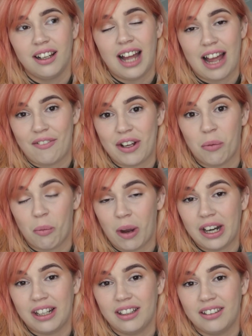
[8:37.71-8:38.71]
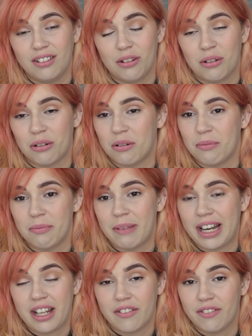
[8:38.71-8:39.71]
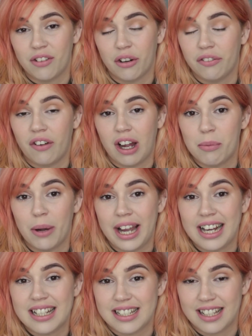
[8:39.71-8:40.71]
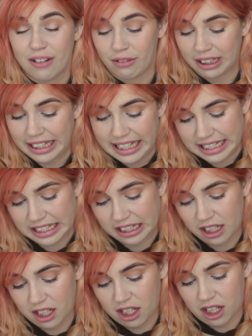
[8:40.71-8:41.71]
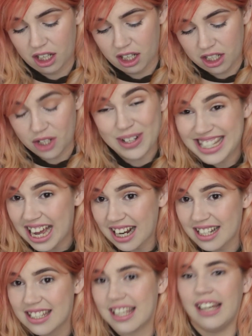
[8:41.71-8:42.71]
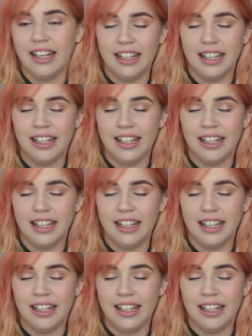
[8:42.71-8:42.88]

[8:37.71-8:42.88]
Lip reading: having one or many non-viable eggs that release. So it sucks.